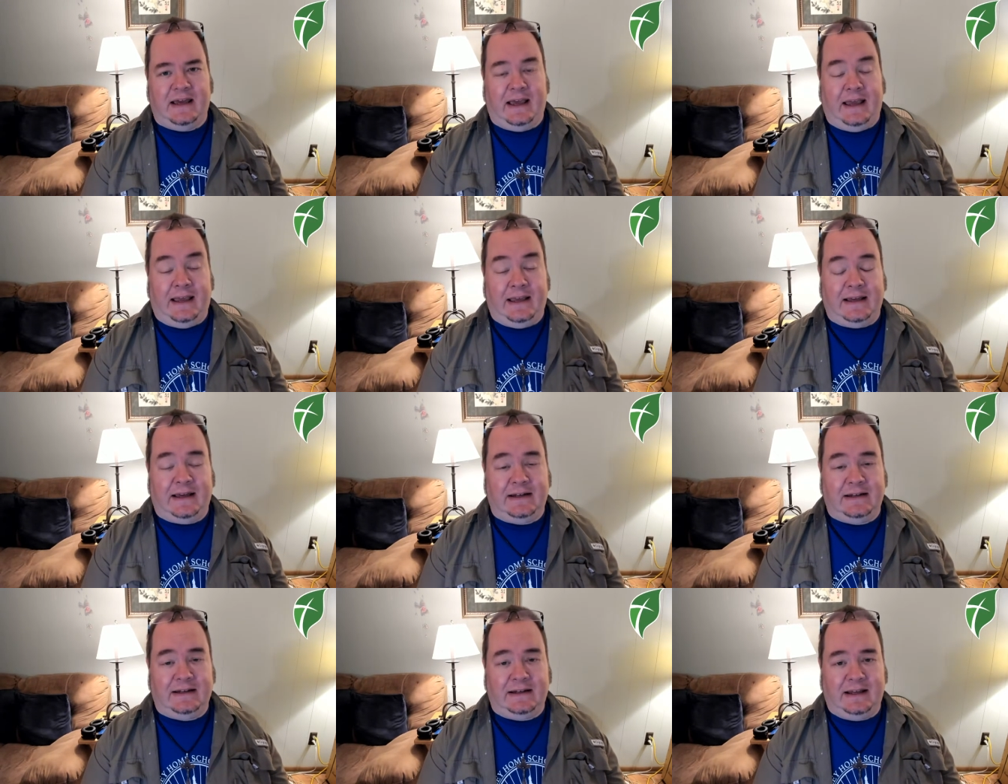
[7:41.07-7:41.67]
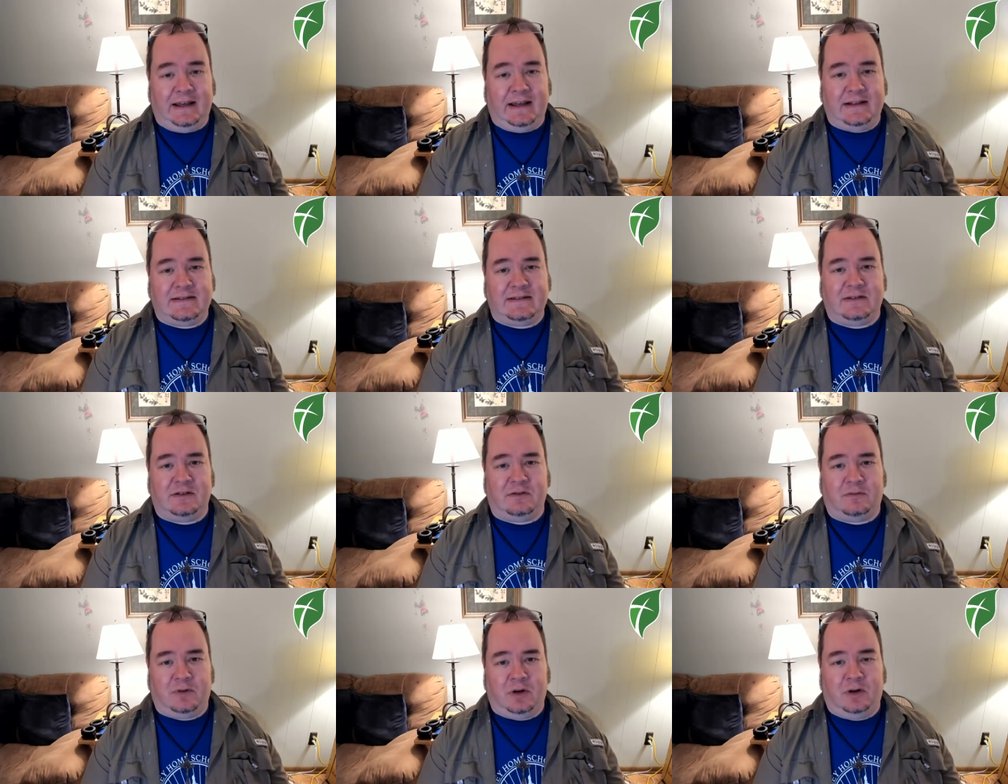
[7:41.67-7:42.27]
And it's
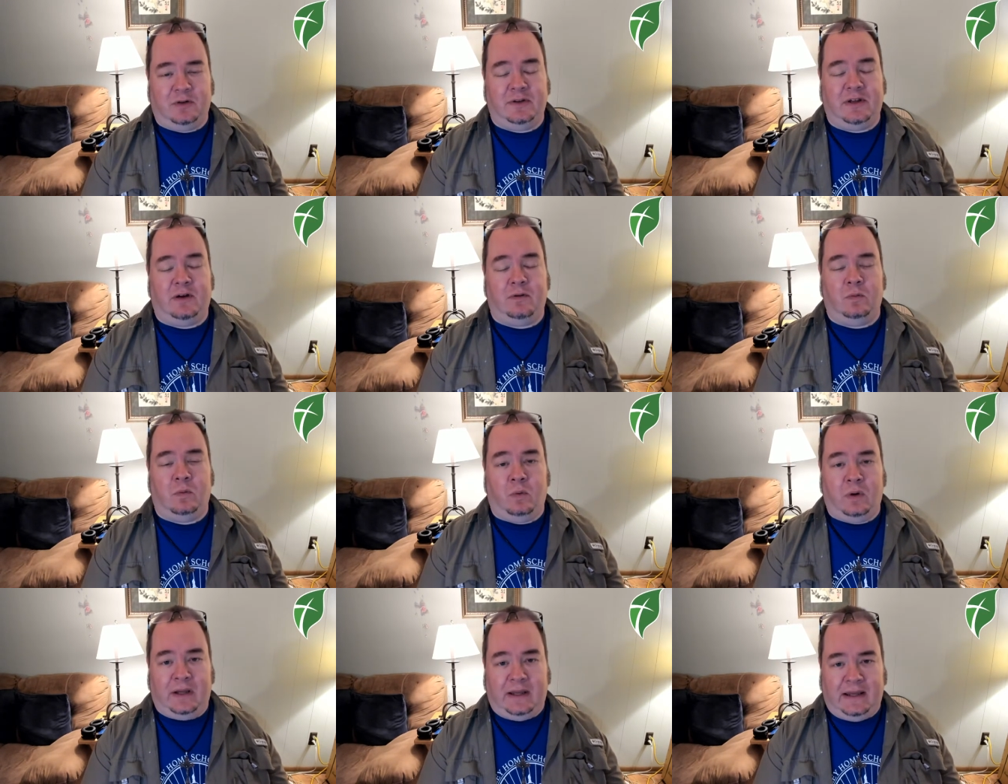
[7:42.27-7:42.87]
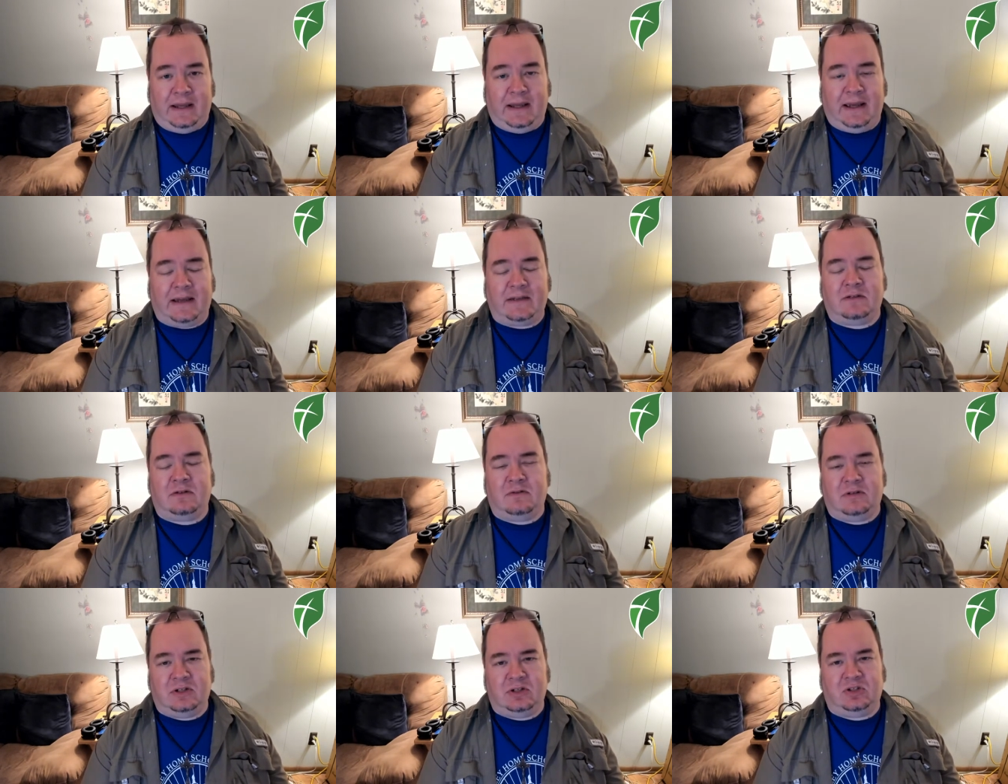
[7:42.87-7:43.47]
the road that we as
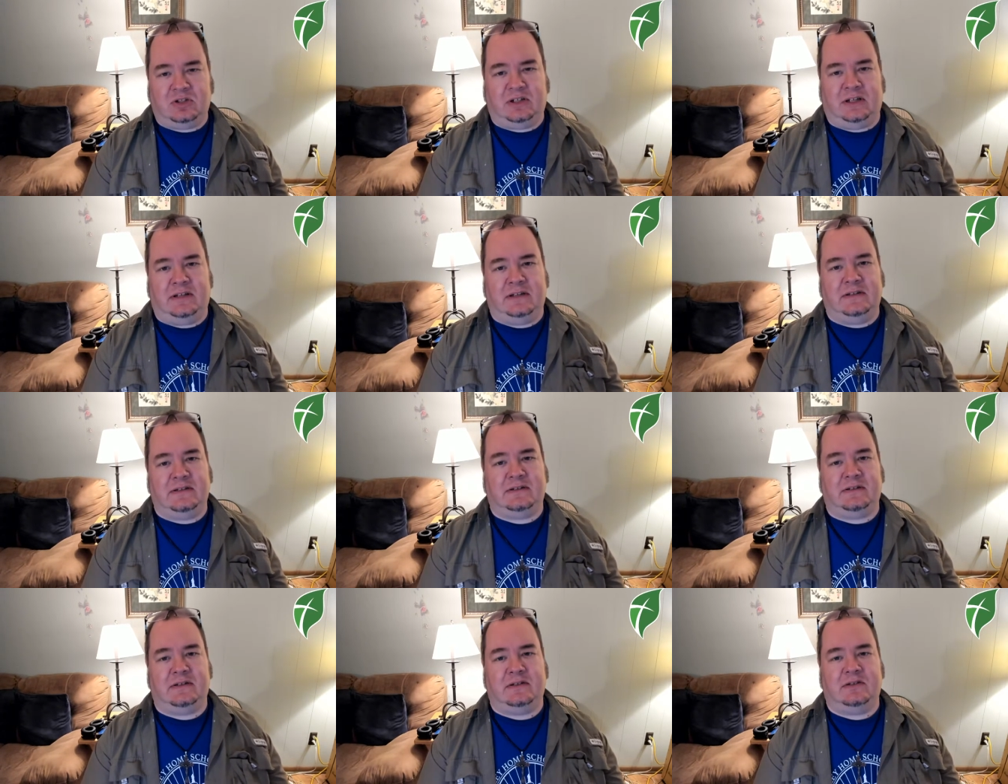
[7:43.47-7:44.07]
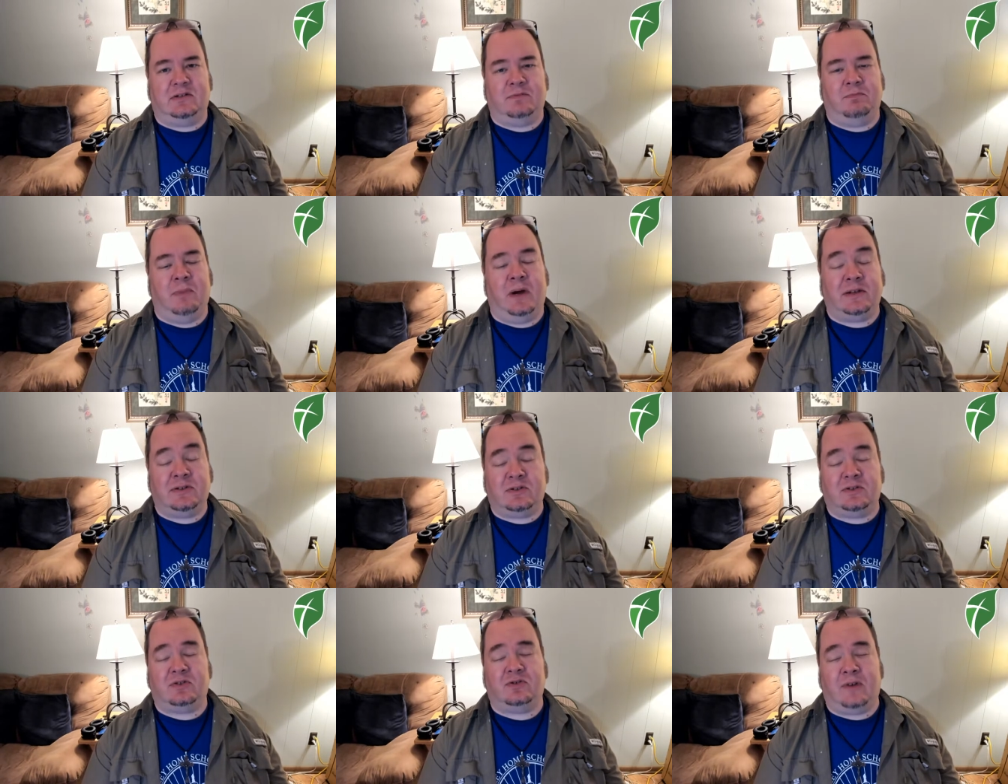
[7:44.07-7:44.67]
Christians
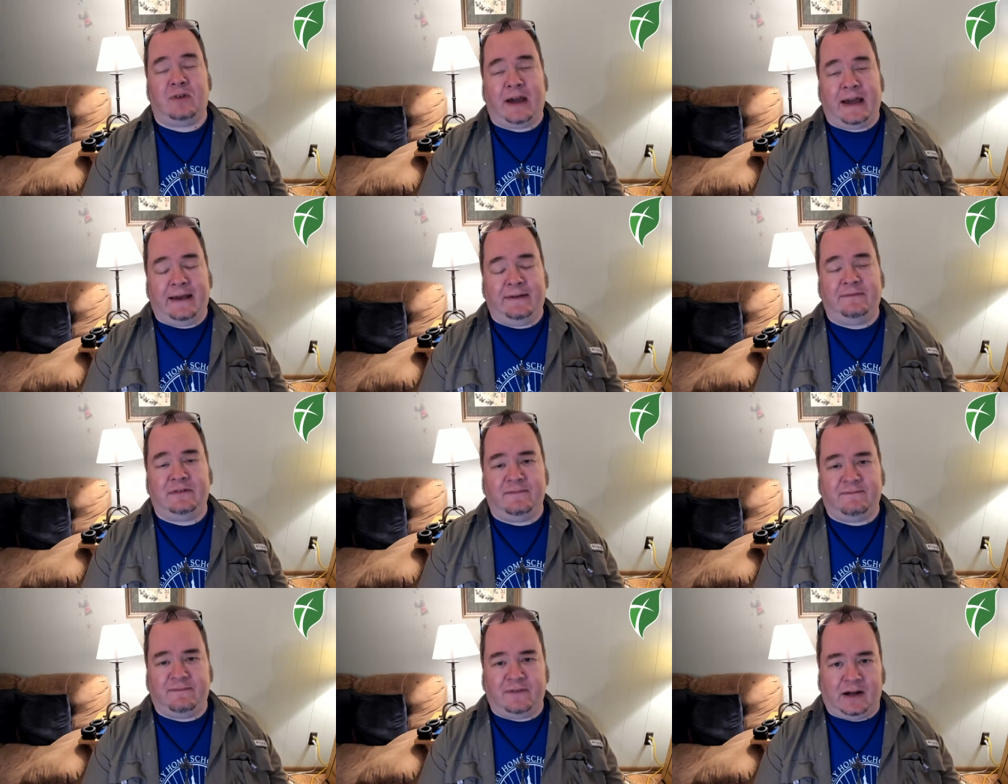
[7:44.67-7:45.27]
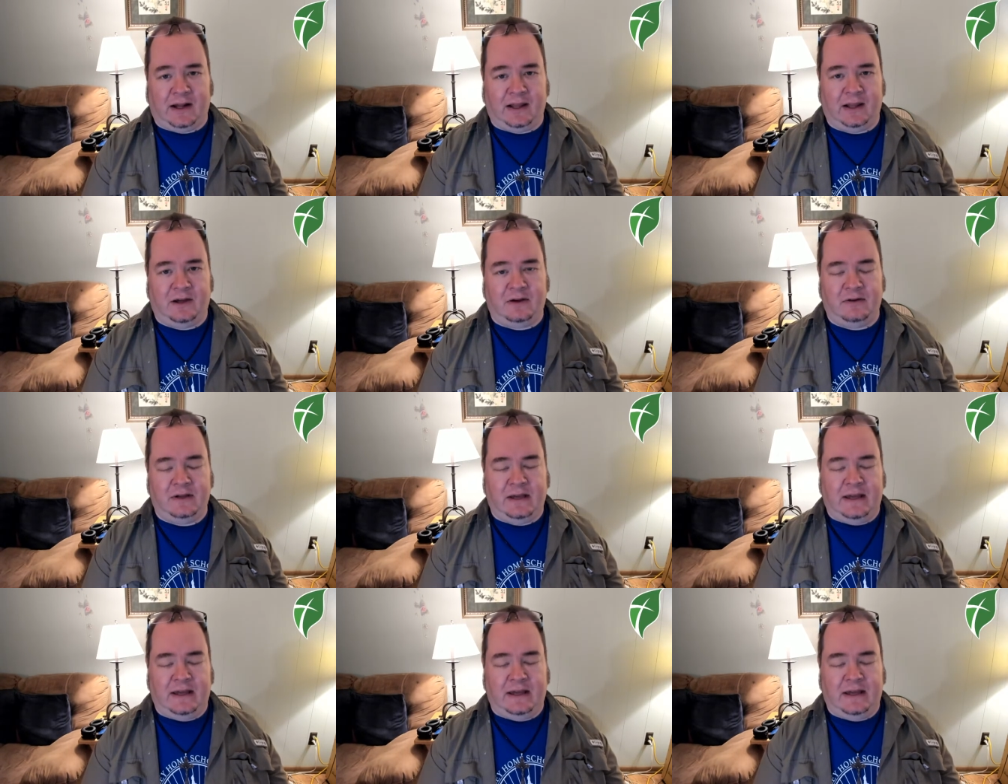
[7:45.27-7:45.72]
must strive to follow